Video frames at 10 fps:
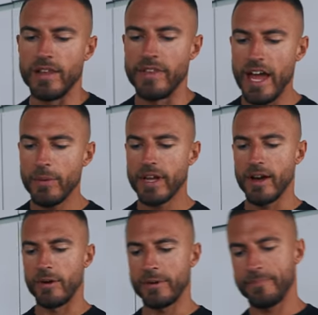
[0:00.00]
And there we
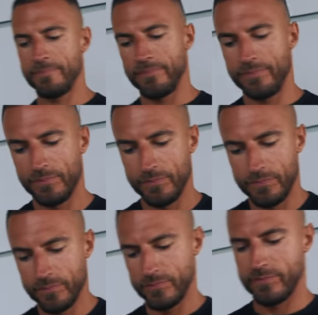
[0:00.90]
go.
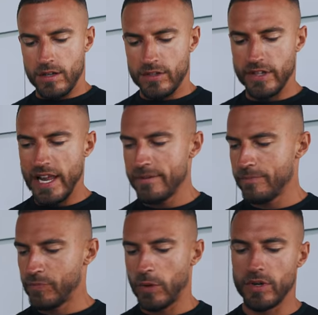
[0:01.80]
So
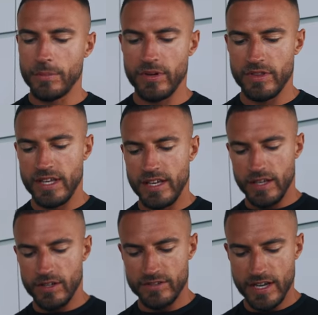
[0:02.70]
then we're gonna put
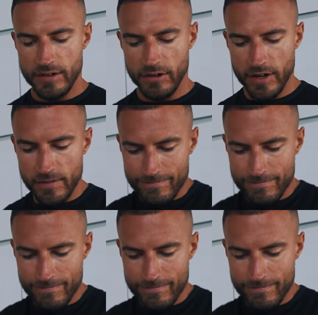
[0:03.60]
the container on it